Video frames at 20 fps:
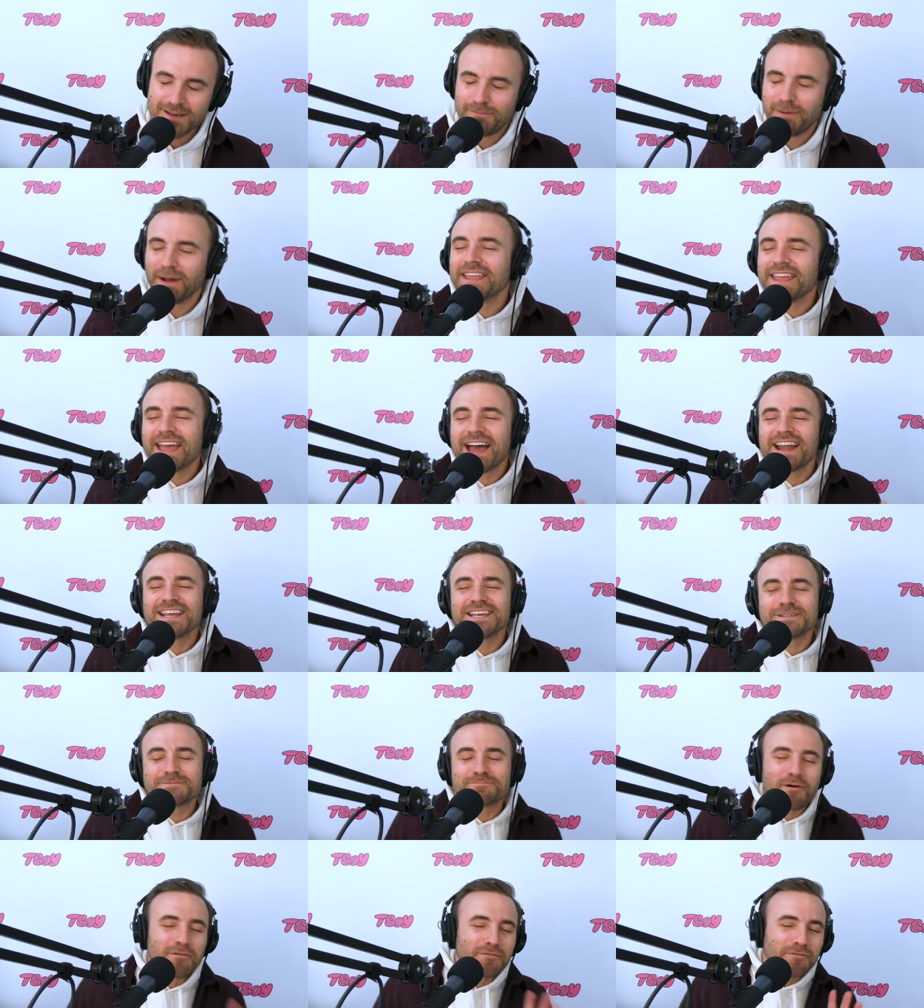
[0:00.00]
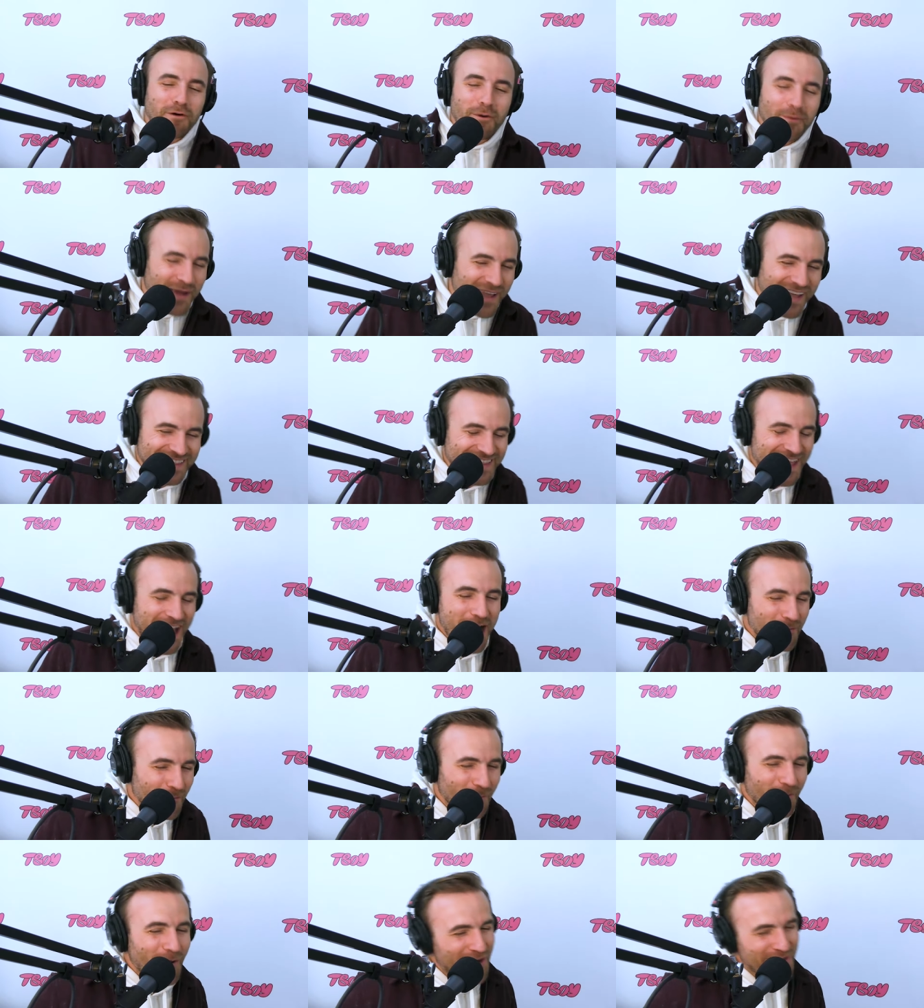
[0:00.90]
But Yetis, before we hit
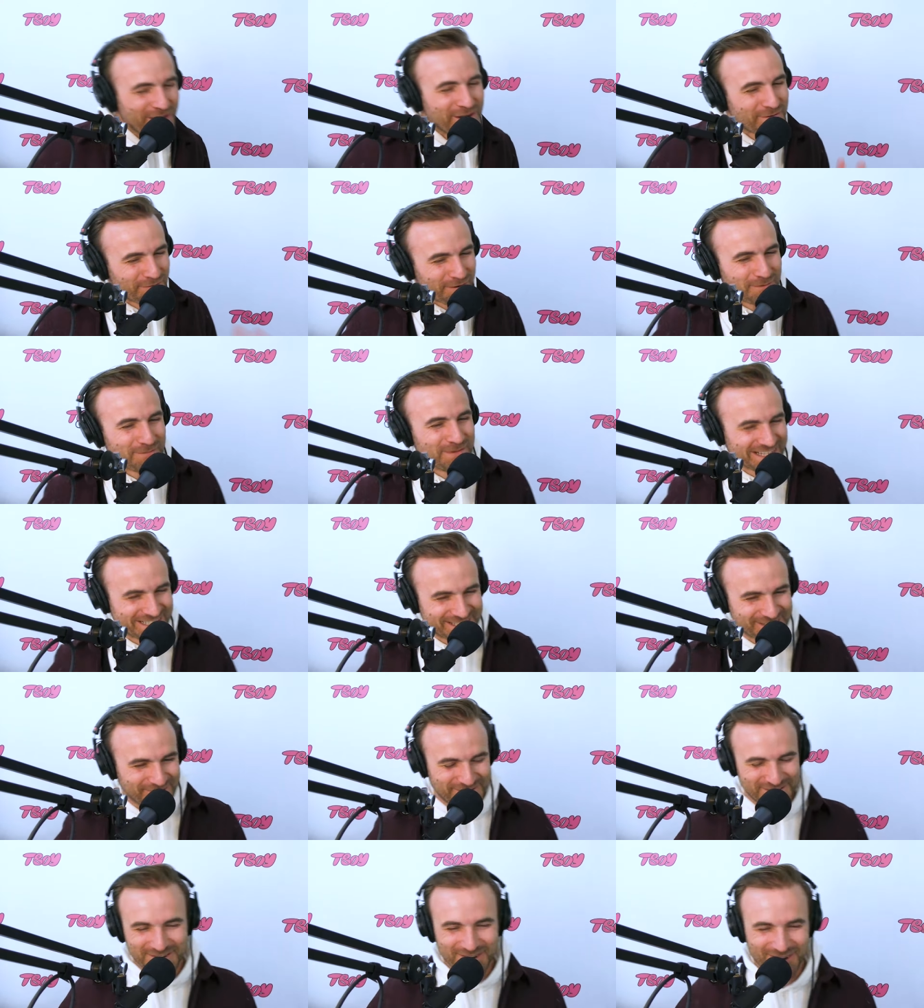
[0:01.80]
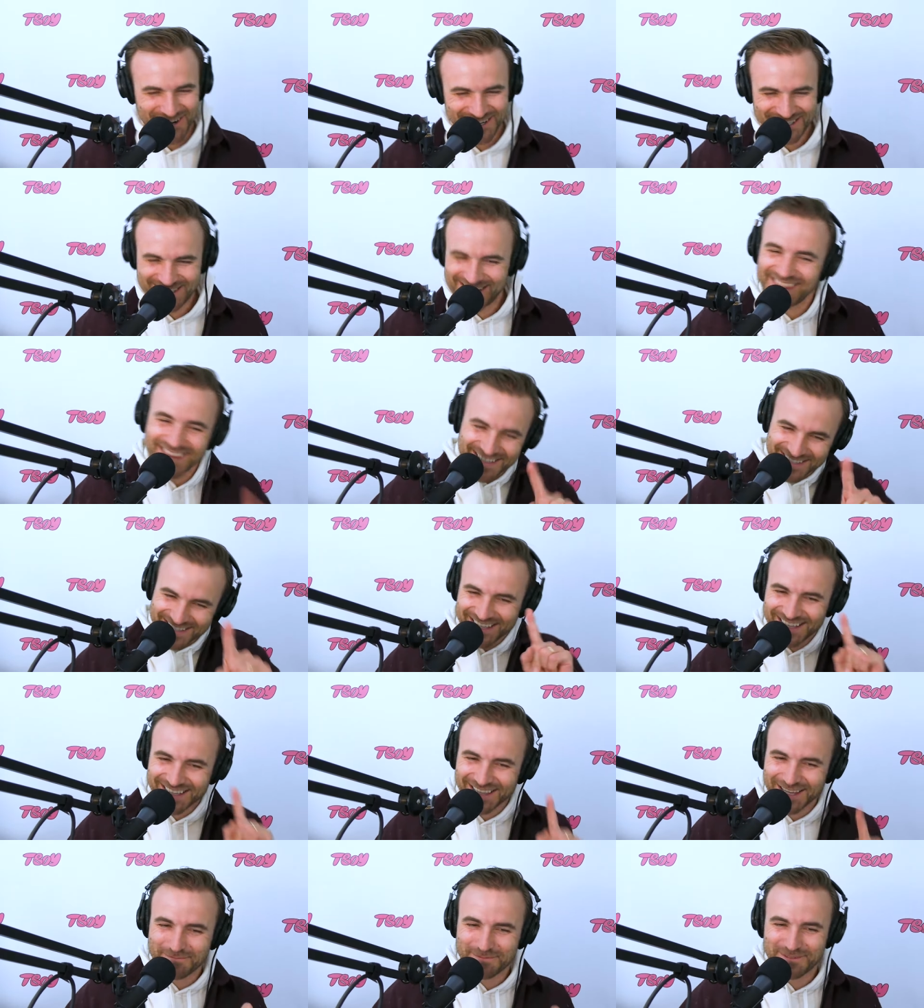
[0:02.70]
that wonderful mix of stories on this Eclipse